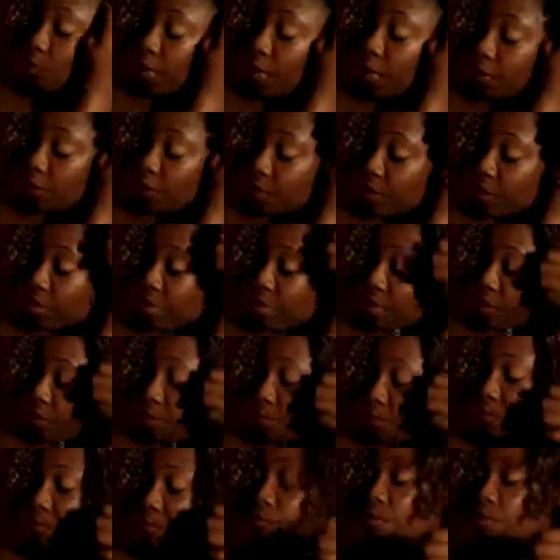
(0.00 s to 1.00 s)
perfect than
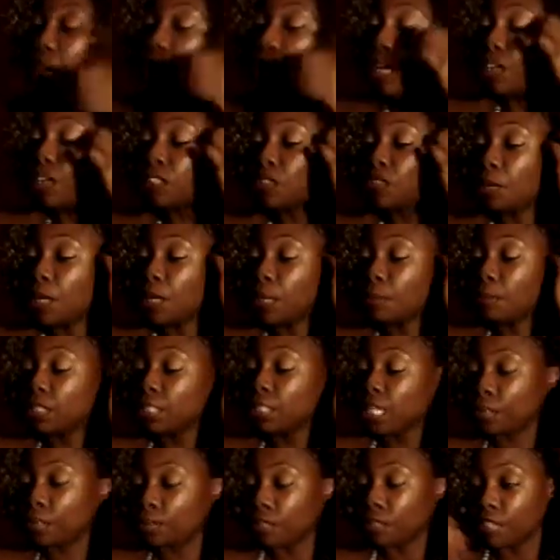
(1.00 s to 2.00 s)
how it's probably
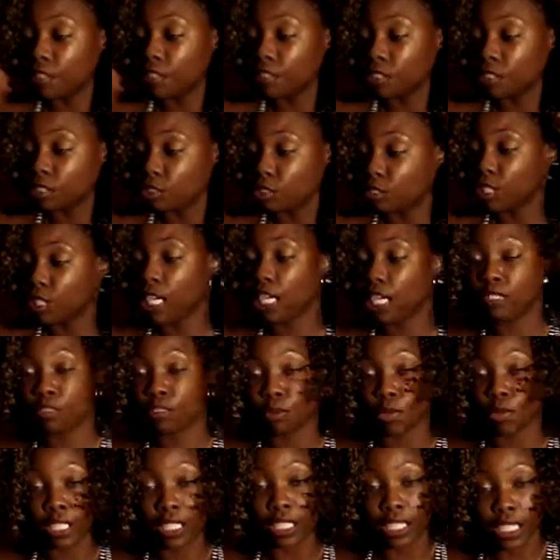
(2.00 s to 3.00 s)
coming off to you guys
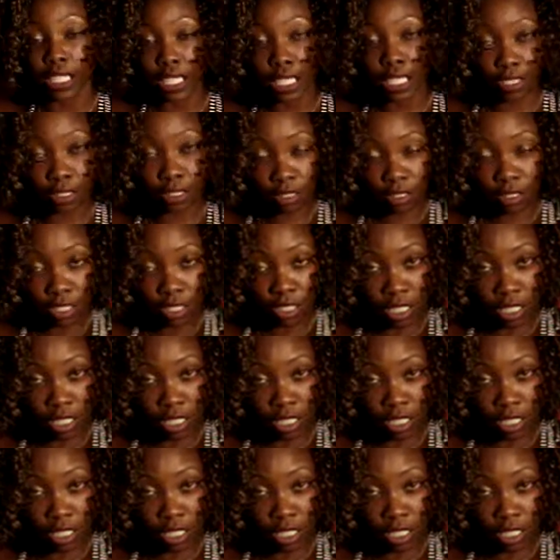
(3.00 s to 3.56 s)
right now.